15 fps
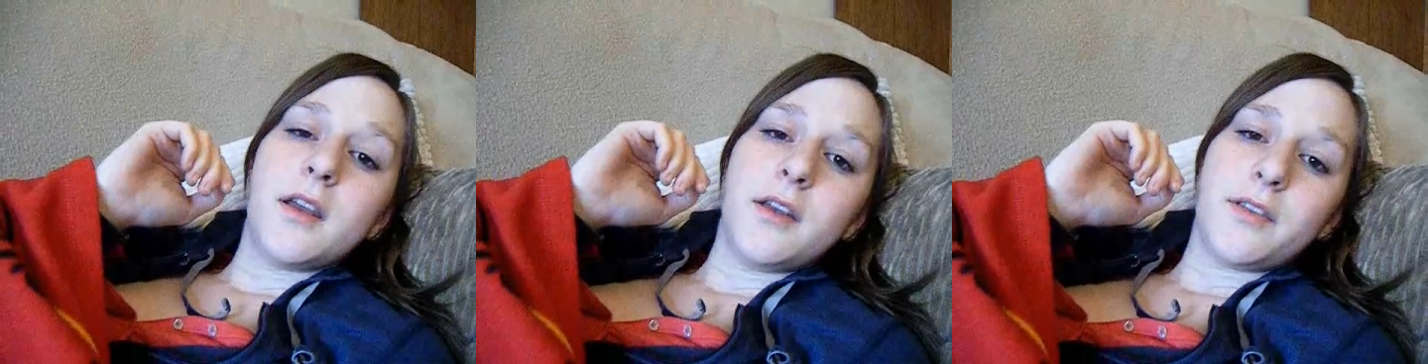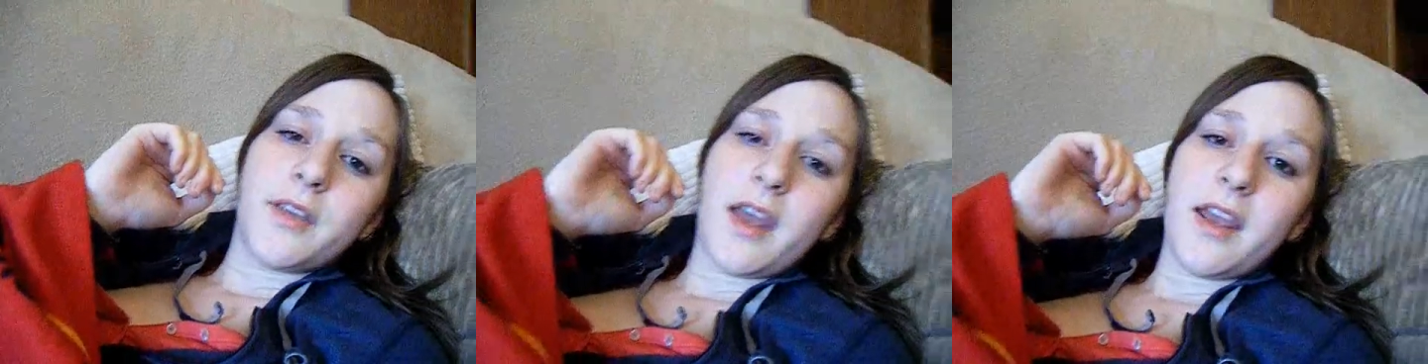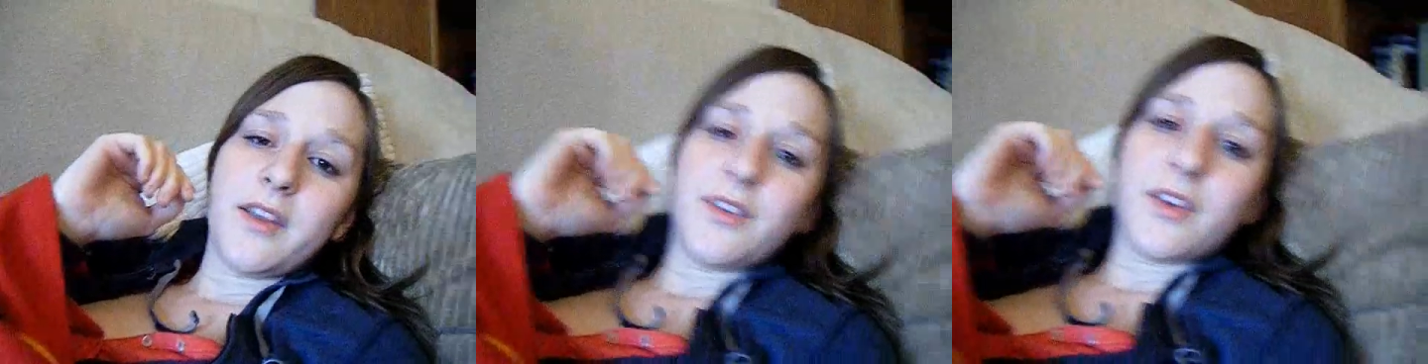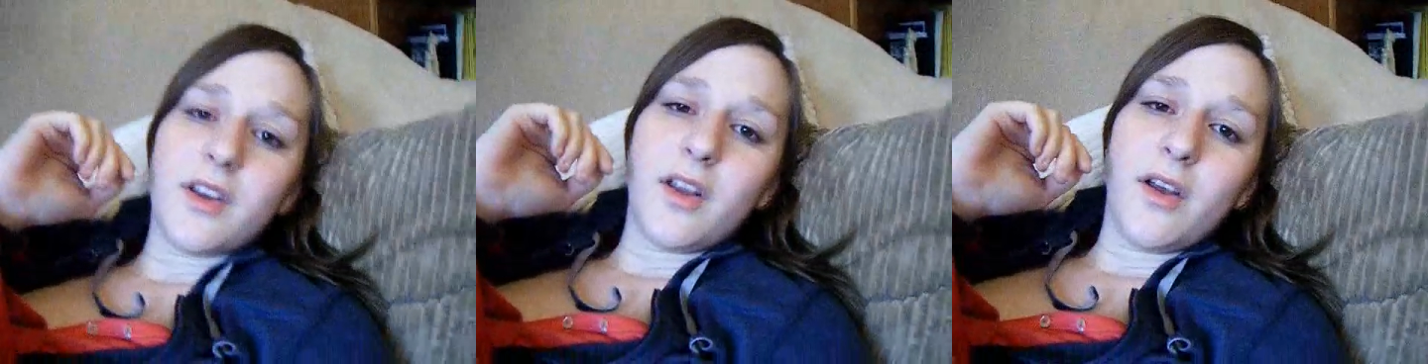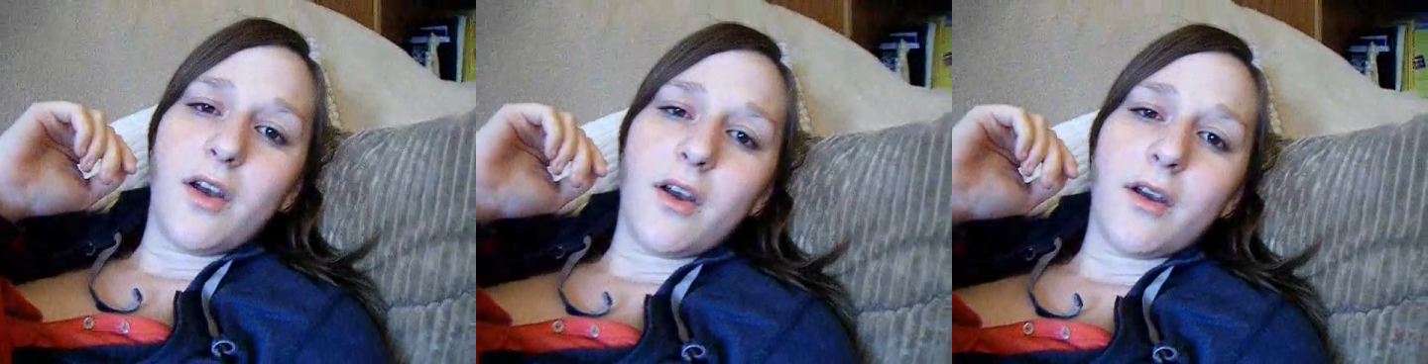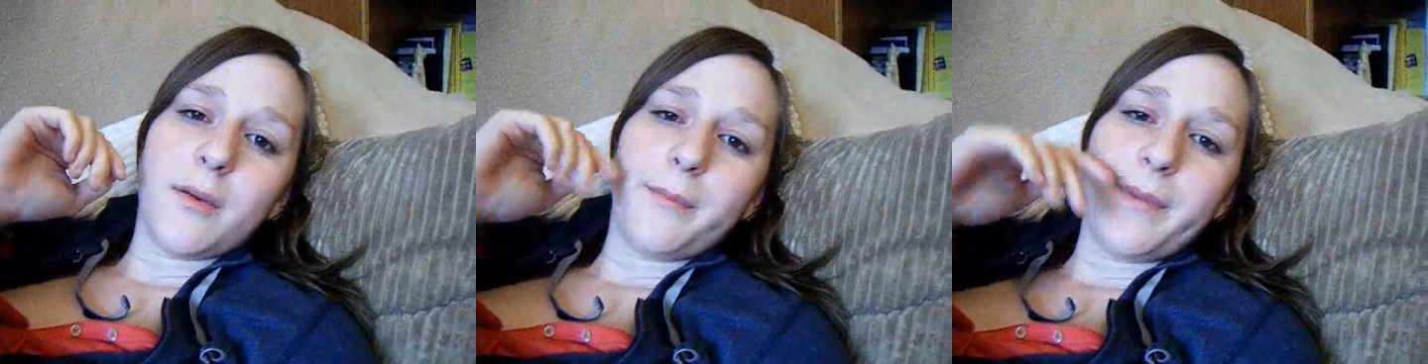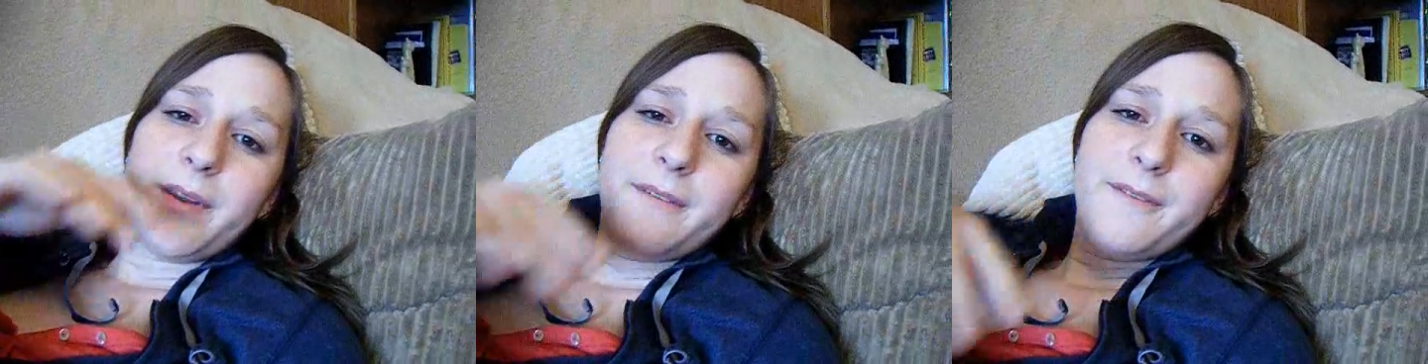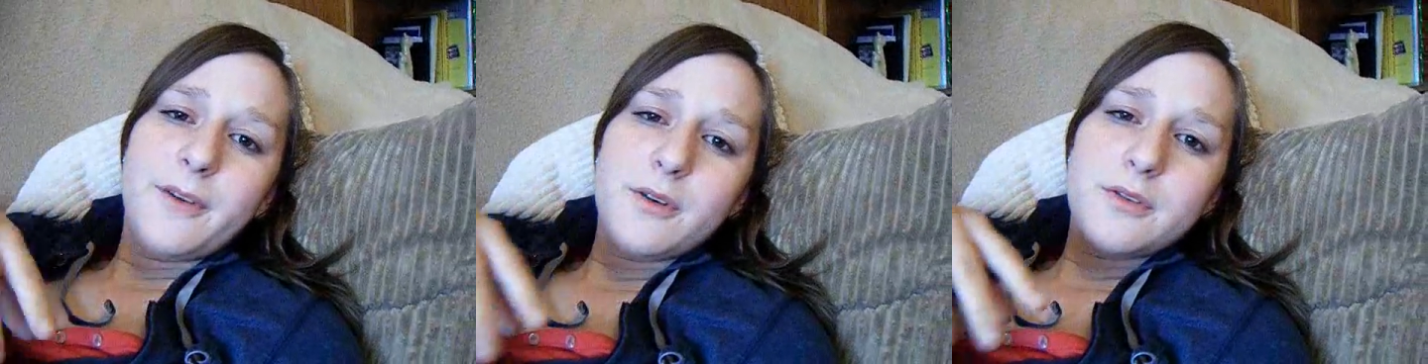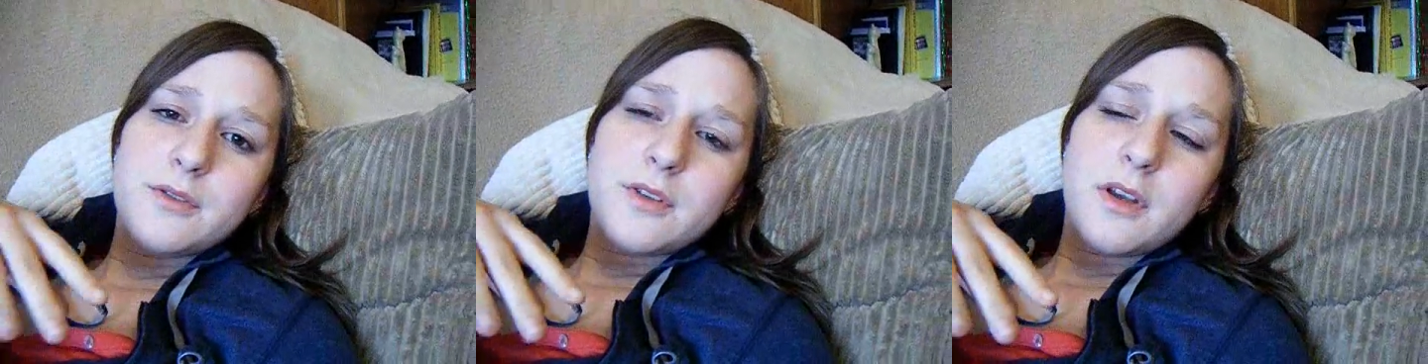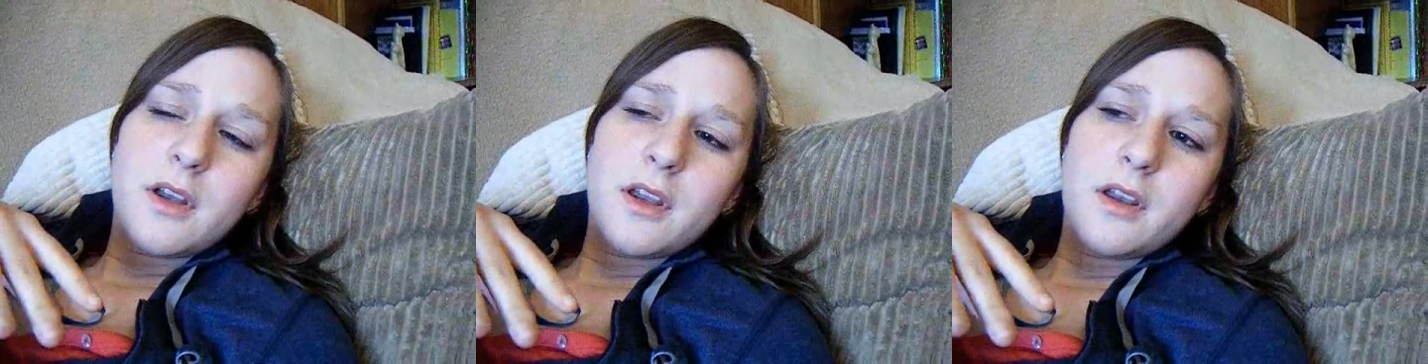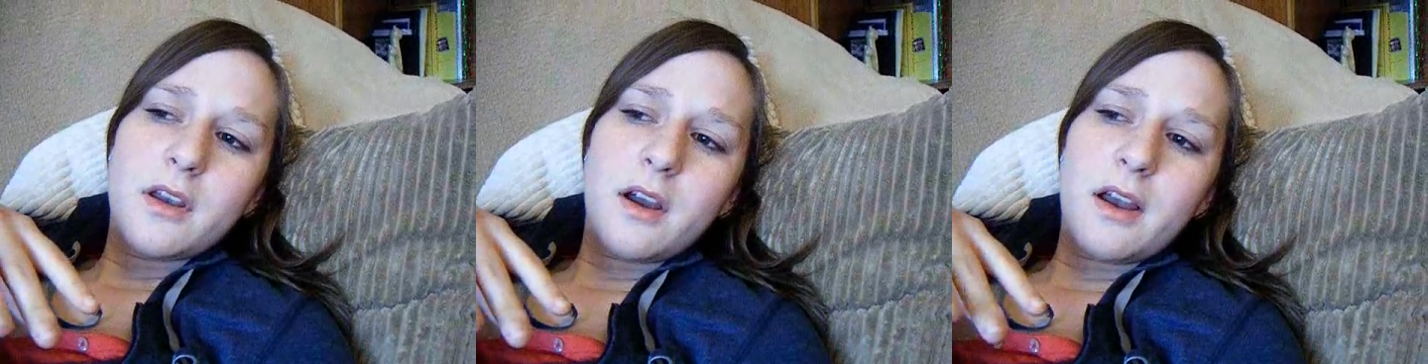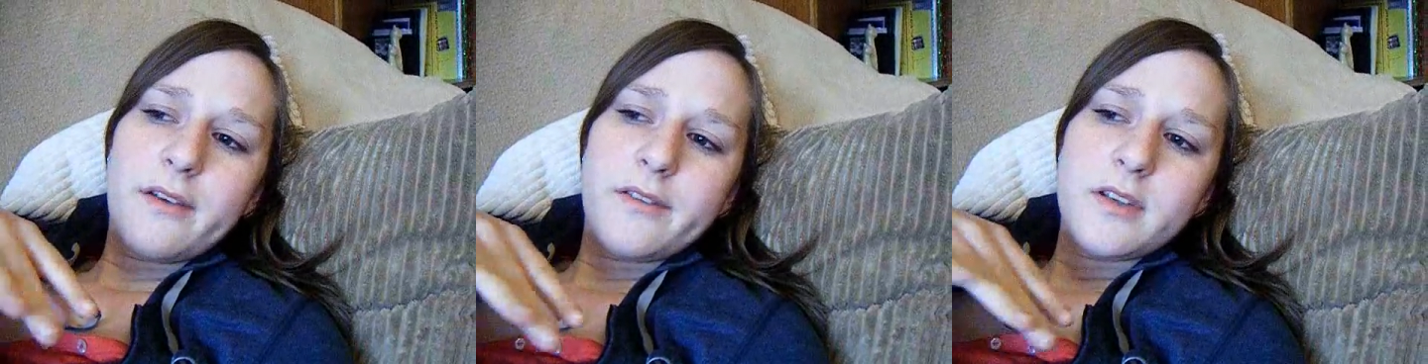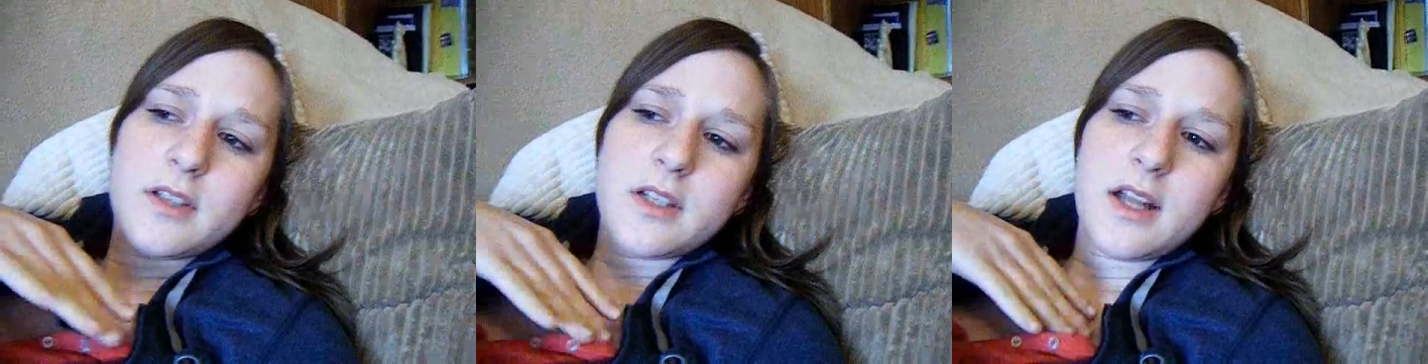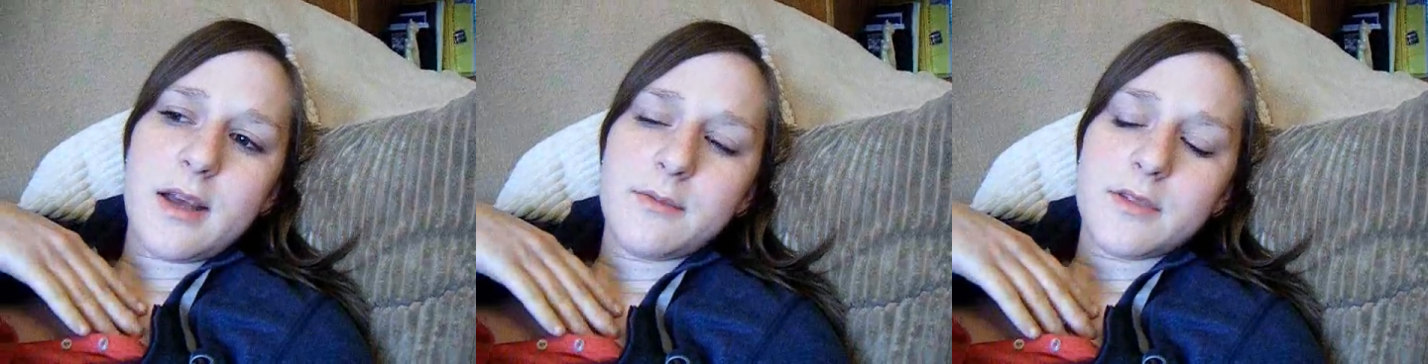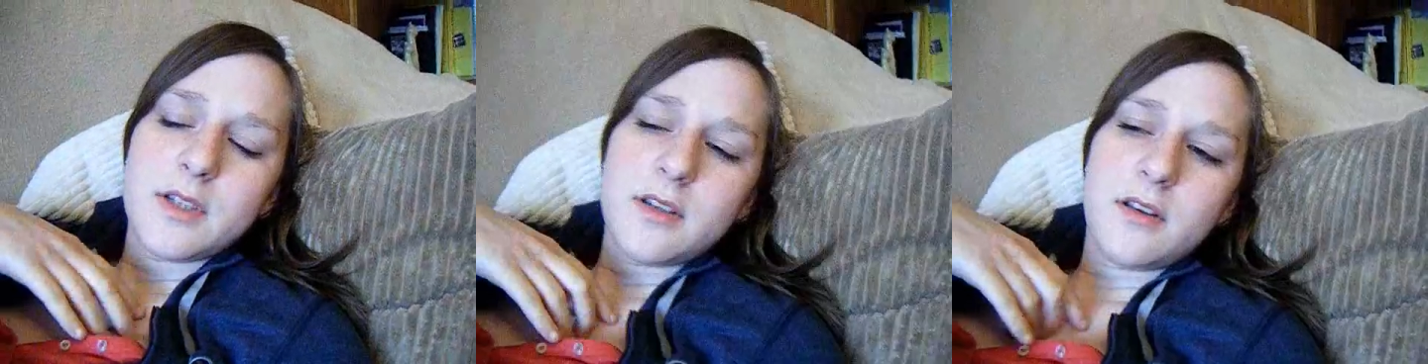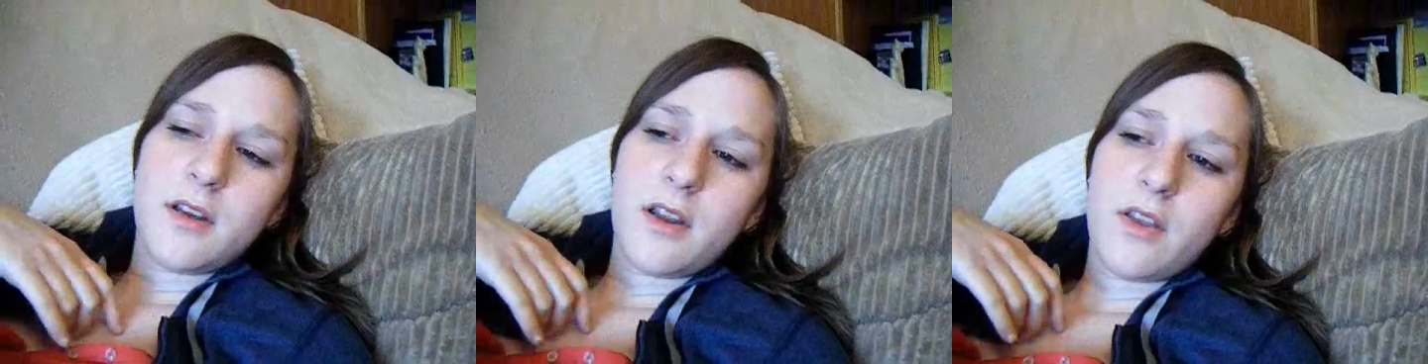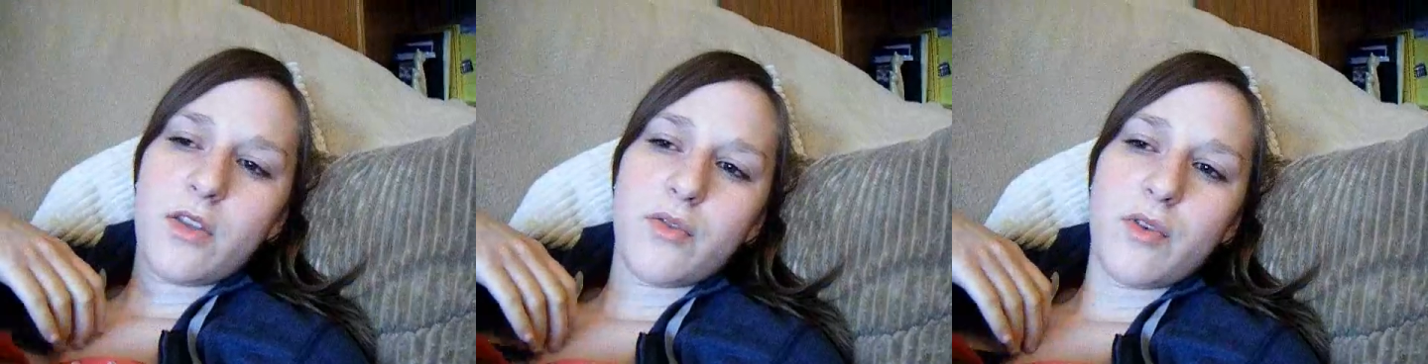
It's 8 o'clock but it feels like I haven't slept in like